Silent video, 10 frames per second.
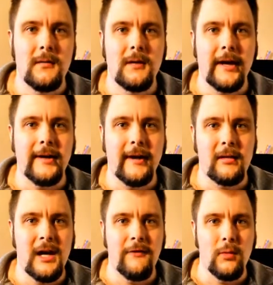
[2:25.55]
I
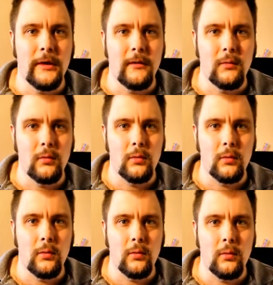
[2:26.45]
guess everyone
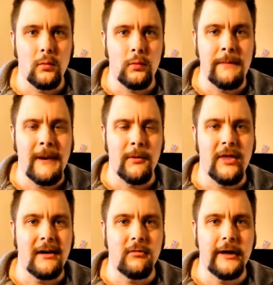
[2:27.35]
remembered
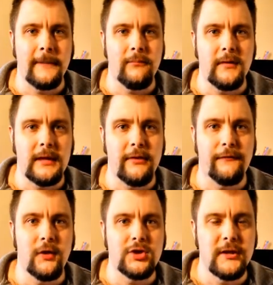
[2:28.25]
that line in The
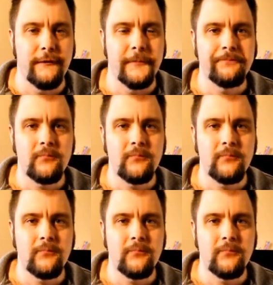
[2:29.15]
Fugitive.